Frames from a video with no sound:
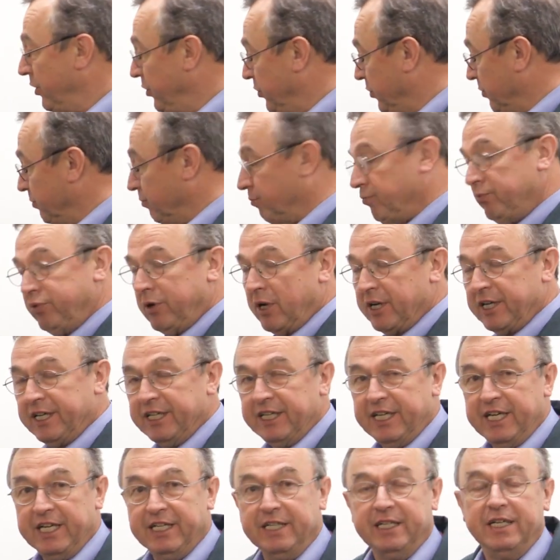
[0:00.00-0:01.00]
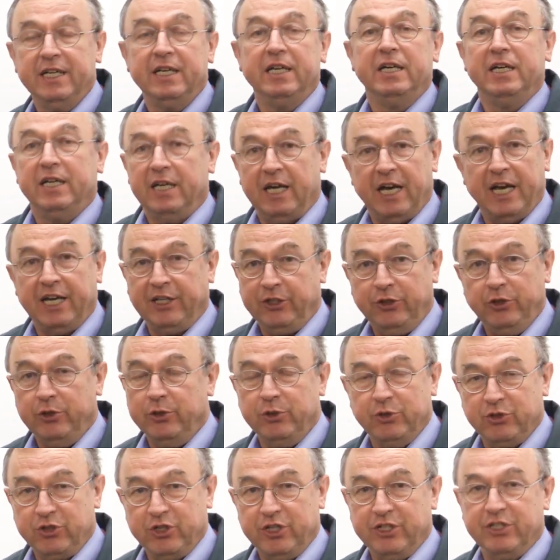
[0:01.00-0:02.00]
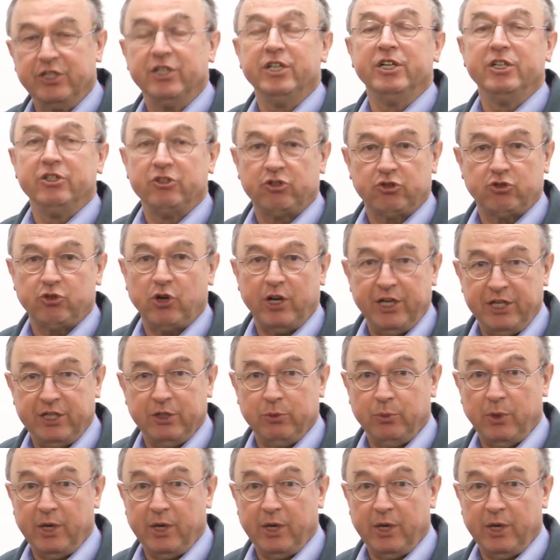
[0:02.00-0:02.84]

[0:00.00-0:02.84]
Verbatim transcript: You can plug it in and use it straight